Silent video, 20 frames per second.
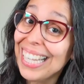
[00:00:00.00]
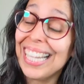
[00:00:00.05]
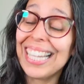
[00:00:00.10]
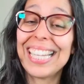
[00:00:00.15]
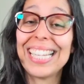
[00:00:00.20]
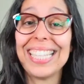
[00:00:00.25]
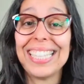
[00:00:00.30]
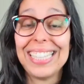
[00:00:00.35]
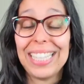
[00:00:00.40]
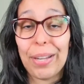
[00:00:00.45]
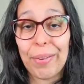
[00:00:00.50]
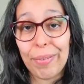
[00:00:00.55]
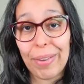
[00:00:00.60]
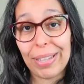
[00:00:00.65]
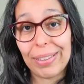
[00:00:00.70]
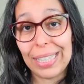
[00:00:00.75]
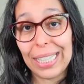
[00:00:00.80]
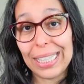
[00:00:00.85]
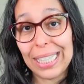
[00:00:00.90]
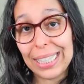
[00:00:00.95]
in the
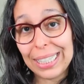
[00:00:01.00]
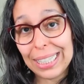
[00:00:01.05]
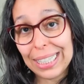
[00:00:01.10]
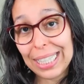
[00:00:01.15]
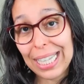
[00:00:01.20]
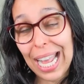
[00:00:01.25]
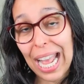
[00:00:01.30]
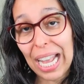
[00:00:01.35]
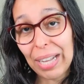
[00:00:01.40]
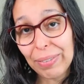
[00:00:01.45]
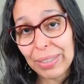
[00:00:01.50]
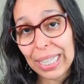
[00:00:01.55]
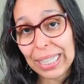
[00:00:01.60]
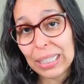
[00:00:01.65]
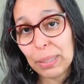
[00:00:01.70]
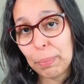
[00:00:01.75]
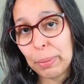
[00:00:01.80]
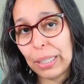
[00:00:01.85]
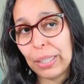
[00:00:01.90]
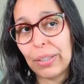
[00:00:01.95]
event that they didn't have the
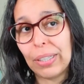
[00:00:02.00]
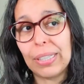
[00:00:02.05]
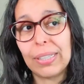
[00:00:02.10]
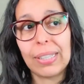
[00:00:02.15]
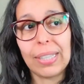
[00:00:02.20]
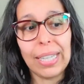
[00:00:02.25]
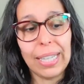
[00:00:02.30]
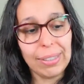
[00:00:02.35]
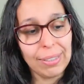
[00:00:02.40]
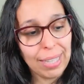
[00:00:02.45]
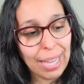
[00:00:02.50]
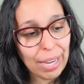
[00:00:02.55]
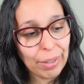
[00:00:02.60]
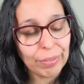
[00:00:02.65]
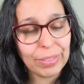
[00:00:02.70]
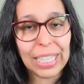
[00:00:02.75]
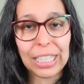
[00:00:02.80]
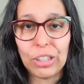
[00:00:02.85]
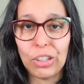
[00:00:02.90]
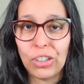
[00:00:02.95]
experience, let's
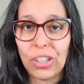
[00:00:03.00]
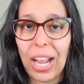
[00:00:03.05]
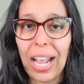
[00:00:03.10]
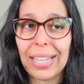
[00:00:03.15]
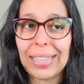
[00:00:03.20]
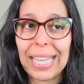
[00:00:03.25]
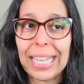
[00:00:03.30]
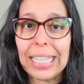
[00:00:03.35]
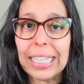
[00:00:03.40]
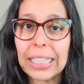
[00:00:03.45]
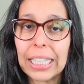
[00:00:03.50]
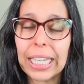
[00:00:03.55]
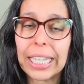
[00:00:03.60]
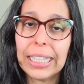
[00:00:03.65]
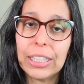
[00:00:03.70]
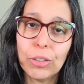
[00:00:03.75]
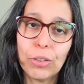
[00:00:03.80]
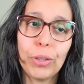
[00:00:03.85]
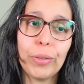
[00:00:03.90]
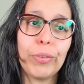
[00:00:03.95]
have that chat. And in the
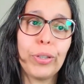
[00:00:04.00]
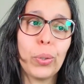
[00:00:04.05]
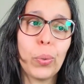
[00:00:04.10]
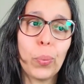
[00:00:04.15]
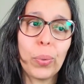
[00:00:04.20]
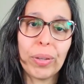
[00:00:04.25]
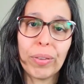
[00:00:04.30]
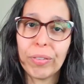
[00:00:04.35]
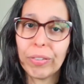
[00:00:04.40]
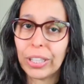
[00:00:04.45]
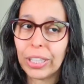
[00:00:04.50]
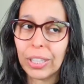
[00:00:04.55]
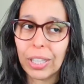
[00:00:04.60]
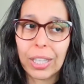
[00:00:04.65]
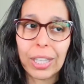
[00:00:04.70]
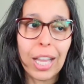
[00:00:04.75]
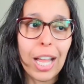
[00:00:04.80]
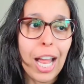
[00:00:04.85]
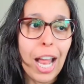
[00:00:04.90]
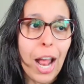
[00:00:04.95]
interview, we
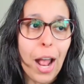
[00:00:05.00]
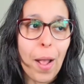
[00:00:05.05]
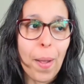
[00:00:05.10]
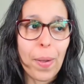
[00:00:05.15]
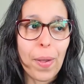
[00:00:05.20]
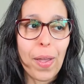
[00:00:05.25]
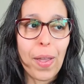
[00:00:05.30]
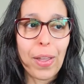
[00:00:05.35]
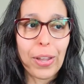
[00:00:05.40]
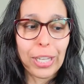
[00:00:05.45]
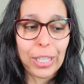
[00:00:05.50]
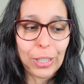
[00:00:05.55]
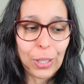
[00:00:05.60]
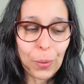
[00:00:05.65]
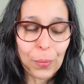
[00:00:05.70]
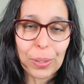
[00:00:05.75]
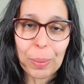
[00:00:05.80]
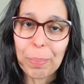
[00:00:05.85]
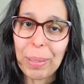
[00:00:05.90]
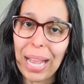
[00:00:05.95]
feel you
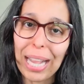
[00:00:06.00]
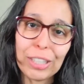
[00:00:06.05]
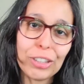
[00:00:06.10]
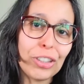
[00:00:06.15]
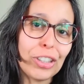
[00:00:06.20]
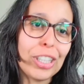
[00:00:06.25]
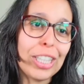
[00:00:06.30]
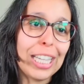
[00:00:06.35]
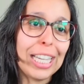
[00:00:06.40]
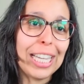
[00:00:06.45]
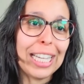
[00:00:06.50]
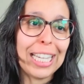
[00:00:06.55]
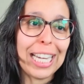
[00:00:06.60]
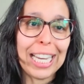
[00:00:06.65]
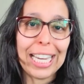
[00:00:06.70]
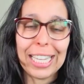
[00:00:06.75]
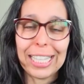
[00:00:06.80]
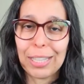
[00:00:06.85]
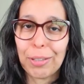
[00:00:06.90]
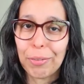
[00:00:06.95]
know the passion
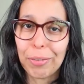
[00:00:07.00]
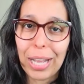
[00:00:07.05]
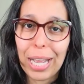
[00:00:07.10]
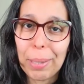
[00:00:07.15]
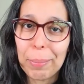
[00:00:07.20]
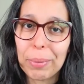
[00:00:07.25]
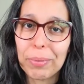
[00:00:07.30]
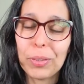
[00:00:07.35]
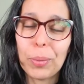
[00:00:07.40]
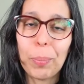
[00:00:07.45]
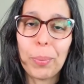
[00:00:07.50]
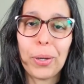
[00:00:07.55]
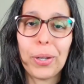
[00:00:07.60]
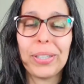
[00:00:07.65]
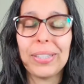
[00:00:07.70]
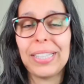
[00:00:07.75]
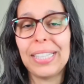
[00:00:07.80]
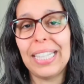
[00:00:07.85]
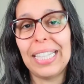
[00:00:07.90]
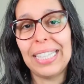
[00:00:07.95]
and the vibe of the
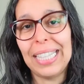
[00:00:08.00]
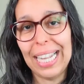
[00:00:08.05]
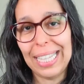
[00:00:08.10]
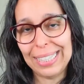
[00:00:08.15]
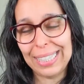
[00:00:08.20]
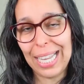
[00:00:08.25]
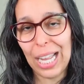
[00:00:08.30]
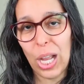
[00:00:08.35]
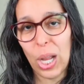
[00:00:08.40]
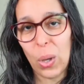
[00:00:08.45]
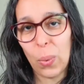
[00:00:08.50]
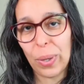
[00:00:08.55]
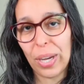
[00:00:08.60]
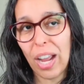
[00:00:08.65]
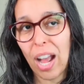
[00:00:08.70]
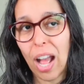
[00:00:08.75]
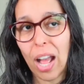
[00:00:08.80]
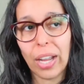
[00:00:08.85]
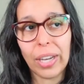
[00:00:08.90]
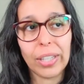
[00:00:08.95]
person and that's how we
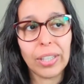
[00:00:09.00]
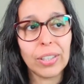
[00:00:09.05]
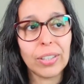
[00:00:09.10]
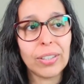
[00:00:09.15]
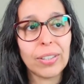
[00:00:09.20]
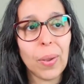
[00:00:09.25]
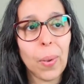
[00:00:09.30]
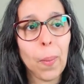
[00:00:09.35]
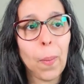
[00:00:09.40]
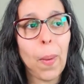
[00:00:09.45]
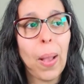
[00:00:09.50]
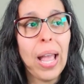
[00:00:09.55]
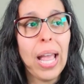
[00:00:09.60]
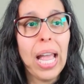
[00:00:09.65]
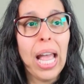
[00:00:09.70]
hired so